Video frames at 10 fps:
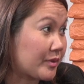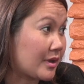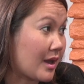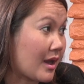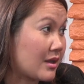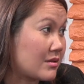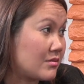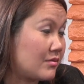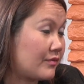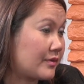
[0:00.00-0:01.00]
Okay,
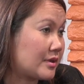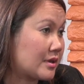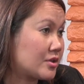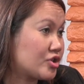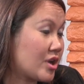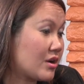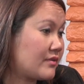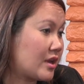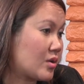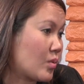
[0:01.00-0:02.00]
you've shared
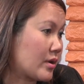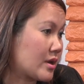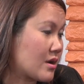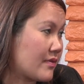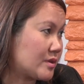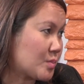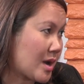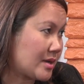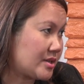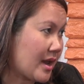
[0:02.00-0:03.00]
that you're working on this
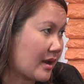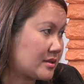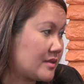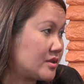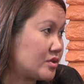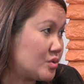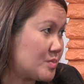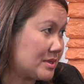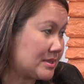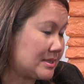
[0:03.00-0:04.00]
project and this new
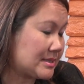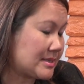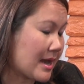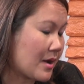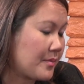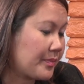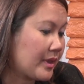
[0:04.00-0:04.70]
business now.